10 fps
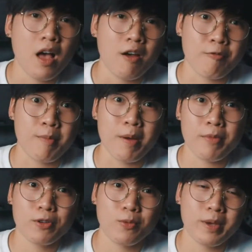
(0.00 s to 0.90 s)

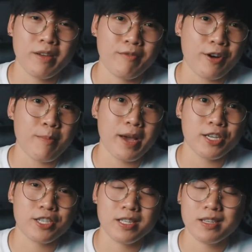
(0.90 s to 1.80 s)
Remember to be very
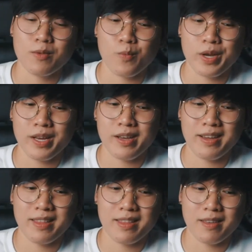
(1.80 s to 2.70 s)
patient
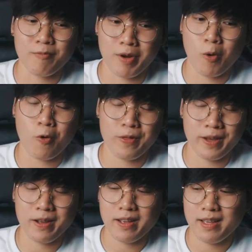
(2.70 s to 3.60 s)
with
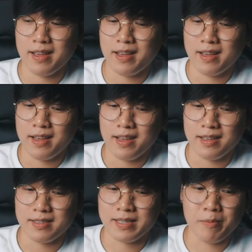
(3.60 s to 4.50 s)
recording.
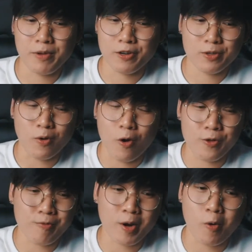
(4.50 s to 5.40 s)
Similar to
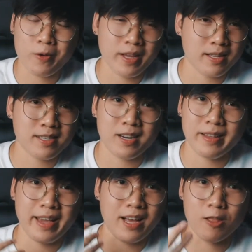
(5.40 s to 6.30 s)
audio recording, it's gonna
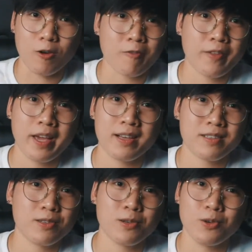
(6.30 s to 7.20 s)
take a lot of
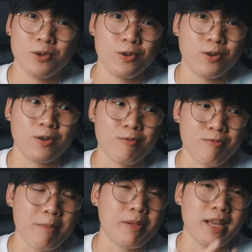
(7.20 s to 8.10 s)
takes to
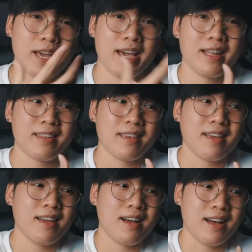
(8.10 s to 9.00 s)
replicate
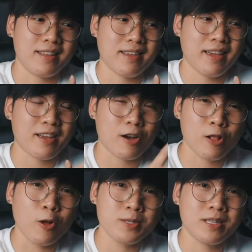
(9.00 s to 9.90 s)
a take
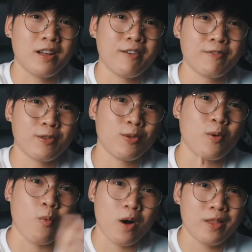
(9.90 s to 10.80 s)
close enough to the
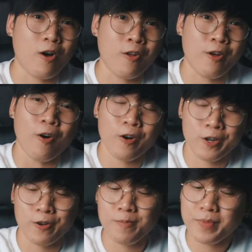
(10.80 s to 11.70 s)
one on
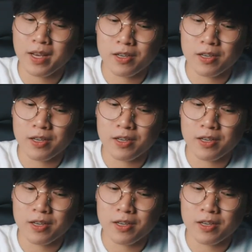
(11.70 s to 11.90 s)
audio.